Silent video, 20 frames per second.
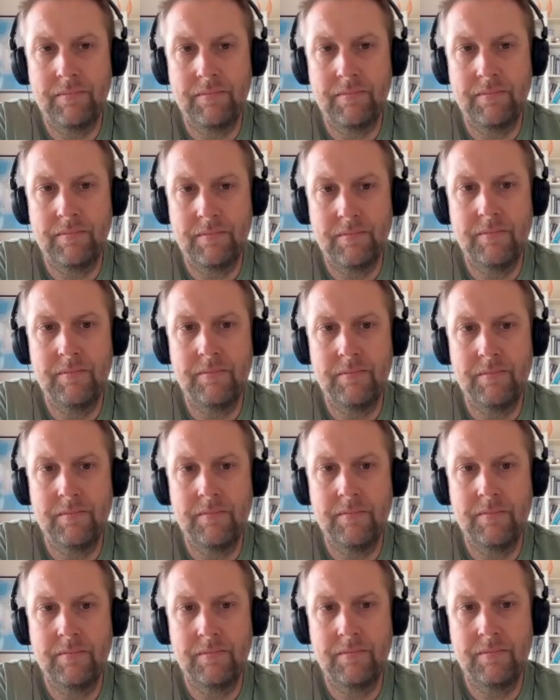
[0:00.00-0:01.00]

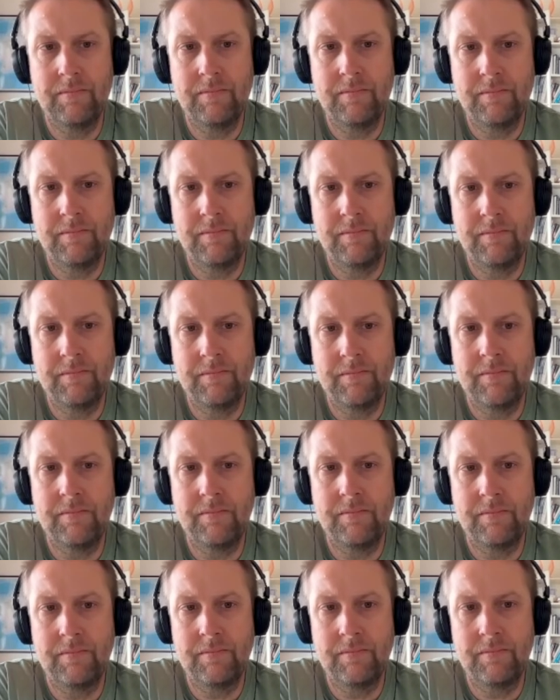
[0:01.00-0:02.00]

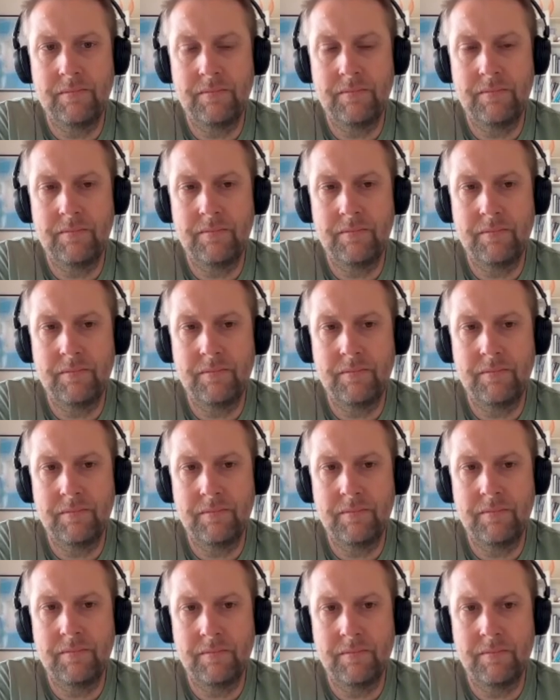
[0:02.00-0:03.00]

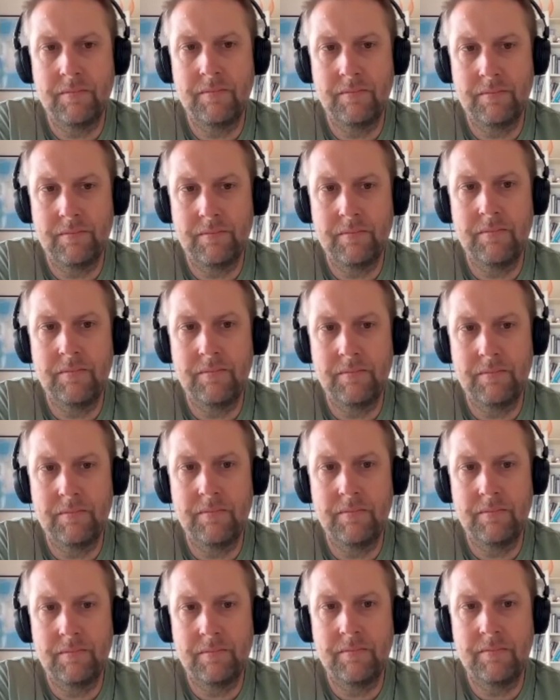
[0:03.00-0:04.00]

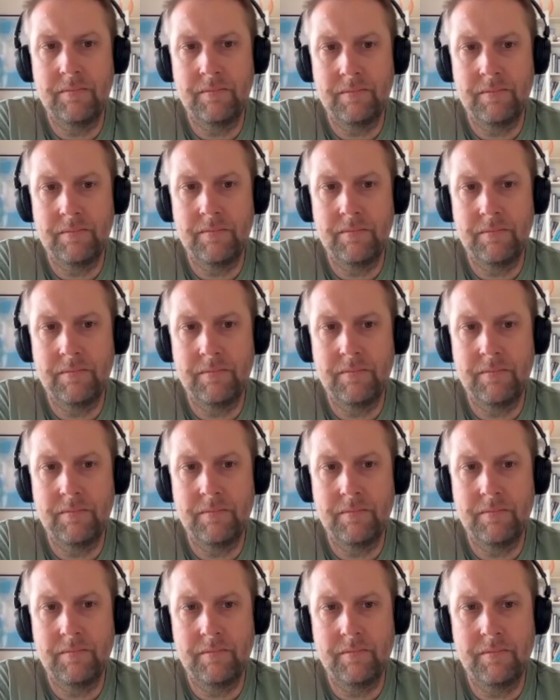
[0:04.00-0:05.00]

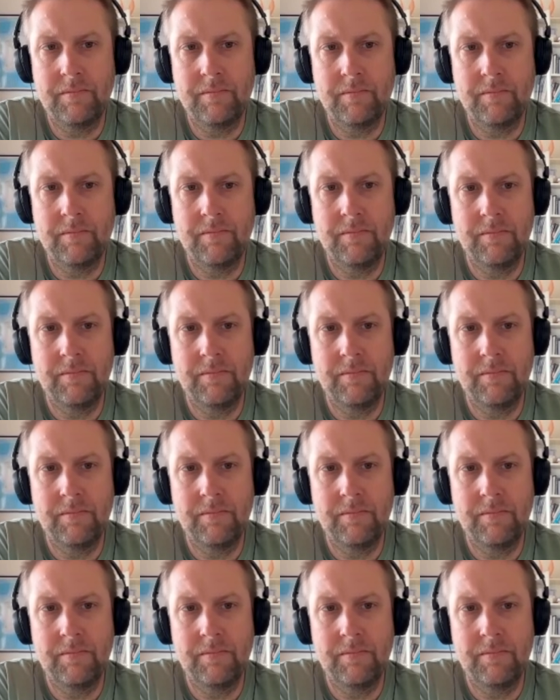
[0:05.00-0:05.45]
(silent)